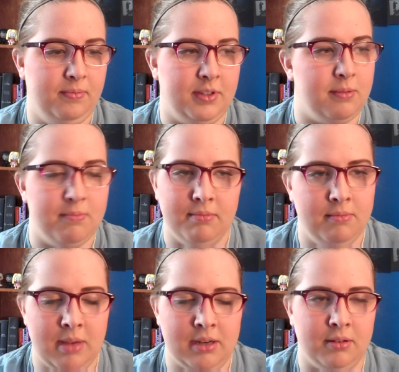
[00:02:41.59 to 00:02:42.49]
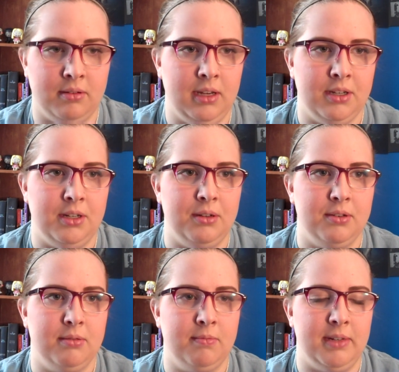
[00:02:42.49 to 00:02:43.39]
some mental
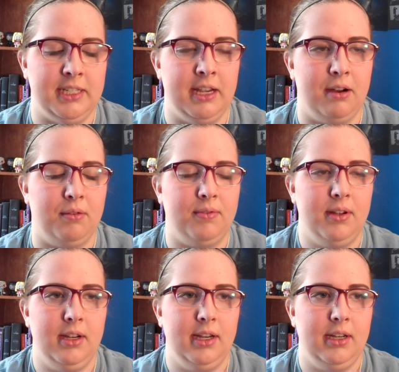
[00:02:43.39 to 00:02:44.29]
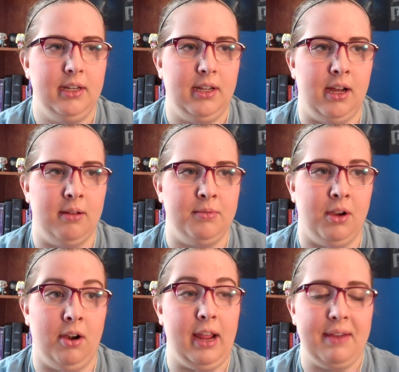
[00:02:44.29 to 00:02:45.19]
issues myself, to
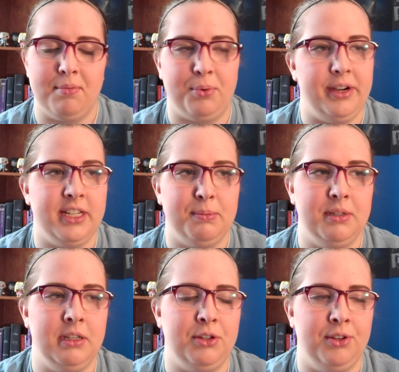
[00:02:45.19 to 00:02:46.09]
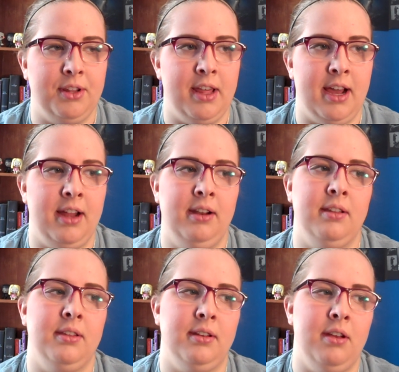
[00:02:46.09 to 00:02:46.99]
already have a predisposition to that,
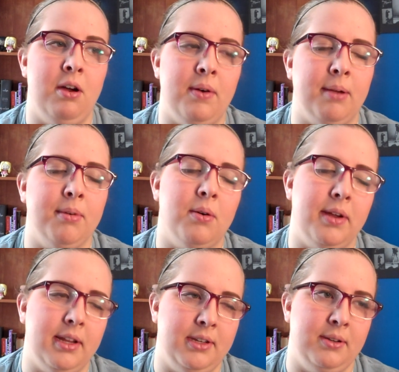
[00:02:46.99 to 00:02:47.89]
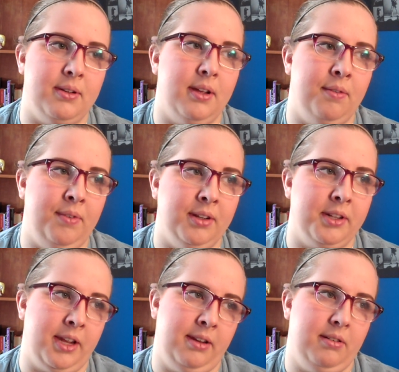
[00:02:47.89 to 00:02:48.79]
and then knowing I'm going into a
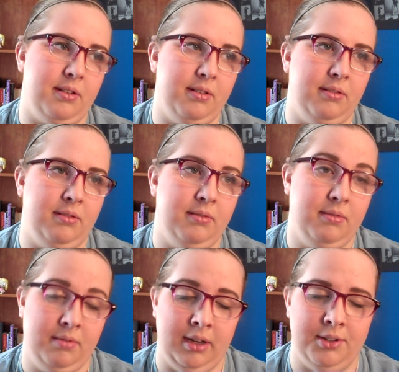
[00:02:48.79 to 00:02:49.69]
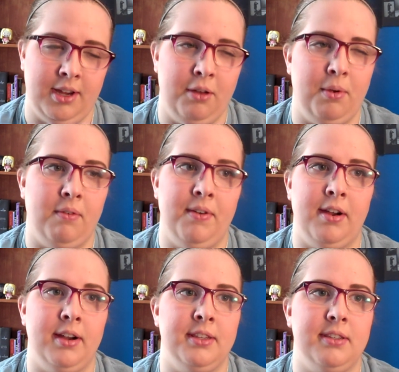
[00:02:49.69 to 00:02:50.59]
field like child
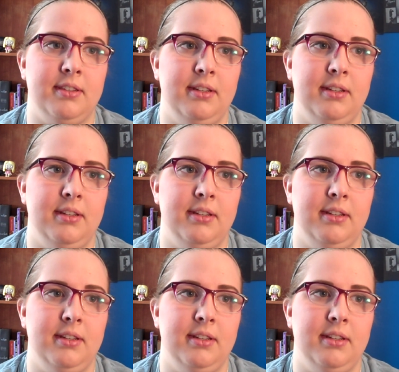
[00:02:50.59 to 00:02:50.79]
welfare, it